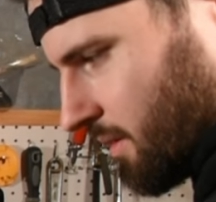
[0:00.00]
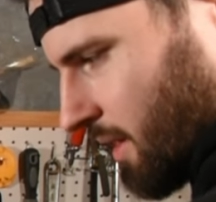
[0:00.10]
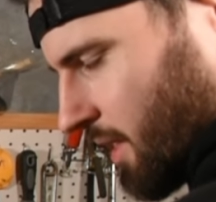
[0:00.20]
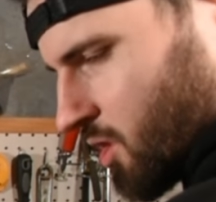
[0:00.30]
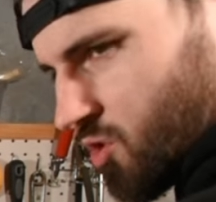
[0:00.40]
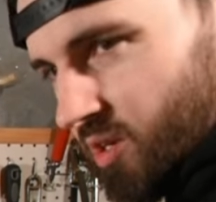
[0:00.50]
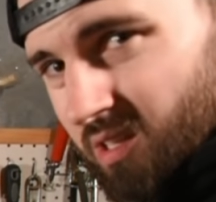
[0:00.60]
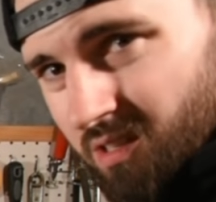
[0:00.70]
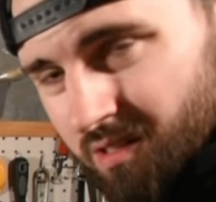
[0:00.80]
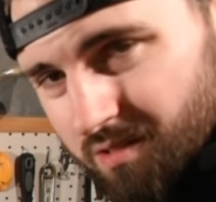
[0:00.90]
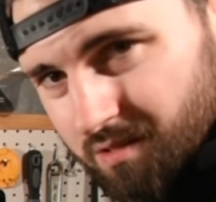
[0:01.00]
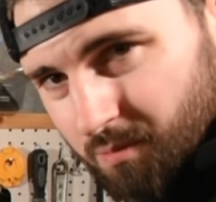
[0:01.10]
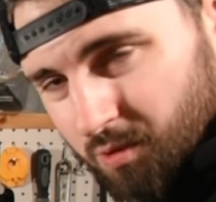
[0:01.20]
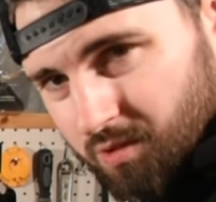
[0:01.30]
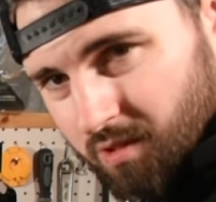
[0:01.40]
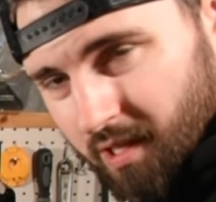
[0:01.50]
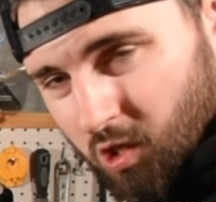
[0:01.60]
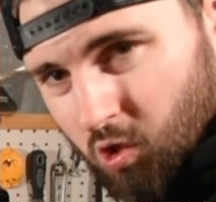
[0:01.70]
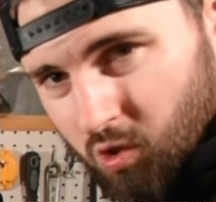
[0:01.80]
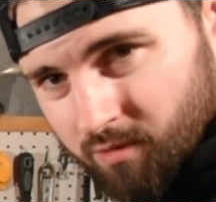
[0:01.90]
not straight cuts, mostly like
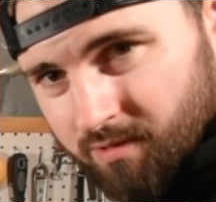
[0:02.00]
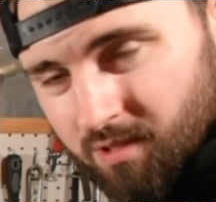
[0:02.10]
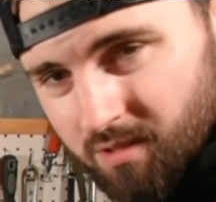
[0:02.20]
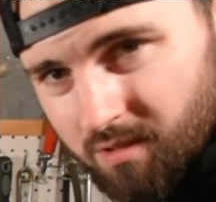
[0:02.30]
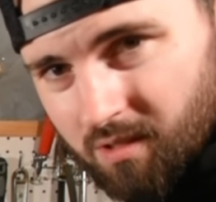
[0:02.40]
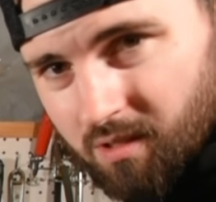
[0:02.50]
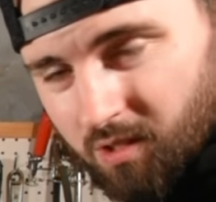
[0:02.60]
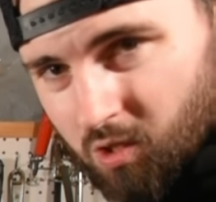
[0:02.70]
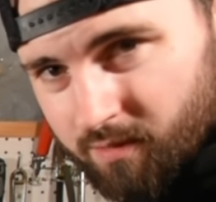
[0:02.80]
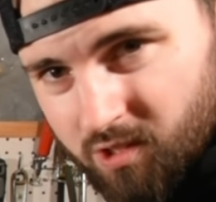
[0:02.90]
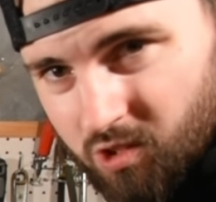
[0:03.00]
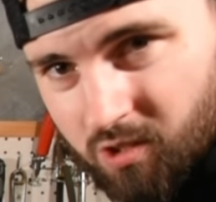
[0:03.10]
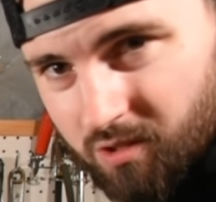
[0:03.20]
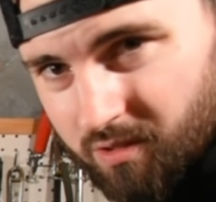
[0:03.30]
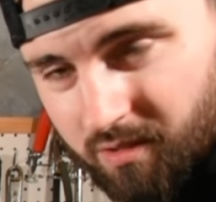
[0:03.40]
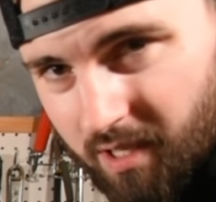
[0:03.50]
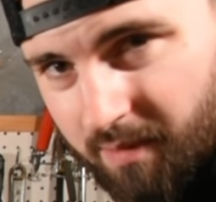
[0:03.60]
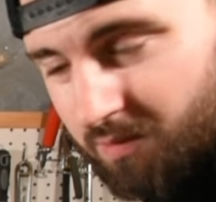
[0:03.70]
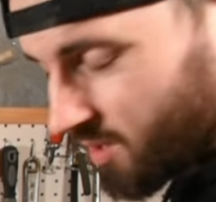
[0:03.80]
curved uh, curvature type